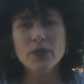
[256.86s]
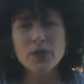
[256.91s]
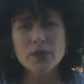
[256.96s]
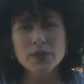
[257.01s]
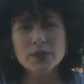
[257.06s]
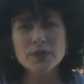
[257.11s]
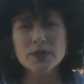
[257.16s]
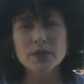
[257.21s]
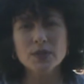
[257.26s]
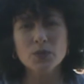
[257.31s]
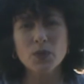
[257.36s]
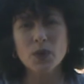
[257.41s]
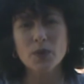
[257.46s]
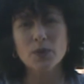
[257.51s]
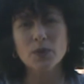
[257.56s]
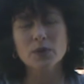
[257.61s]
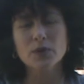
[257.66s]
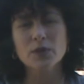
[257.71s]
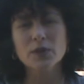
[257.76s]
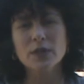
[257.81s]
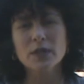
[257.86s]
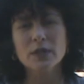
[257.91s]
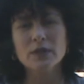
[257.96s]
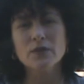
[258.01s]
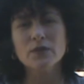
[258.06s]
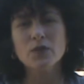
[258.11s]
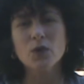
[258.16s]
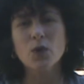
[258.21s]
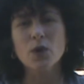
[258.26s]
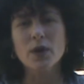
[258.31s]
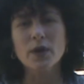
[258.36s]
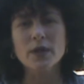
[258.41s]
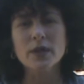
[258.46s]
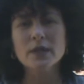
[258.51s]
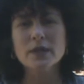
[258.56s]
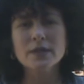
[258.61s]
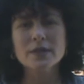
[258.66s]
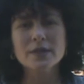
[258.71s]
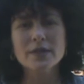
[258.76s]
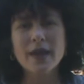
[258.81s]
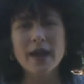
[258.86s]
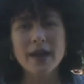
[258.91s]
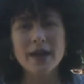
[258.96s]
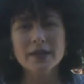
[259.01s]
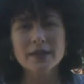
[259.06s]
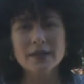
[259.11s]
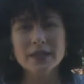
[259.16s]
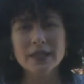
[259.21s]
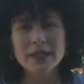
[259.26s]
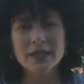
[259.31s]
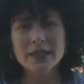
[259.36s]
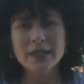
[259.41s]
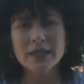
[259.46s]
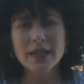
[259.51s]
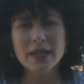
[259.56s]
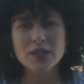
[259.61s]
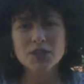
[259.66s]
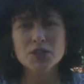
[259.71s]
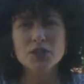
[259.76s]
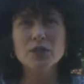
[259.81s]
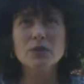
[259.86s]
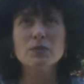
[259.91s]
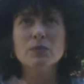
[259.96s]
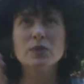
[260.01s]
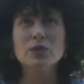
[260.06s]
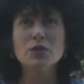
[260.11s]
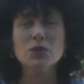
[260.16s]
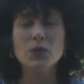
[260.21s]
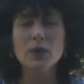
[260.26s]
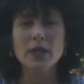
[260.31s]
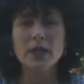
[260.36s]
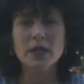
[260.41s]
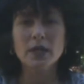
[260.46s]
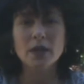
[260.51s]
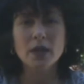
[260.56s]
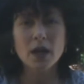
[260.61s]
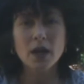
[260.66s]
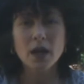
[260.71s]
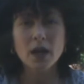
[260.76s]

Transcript: This is what we're looking for, is that connection between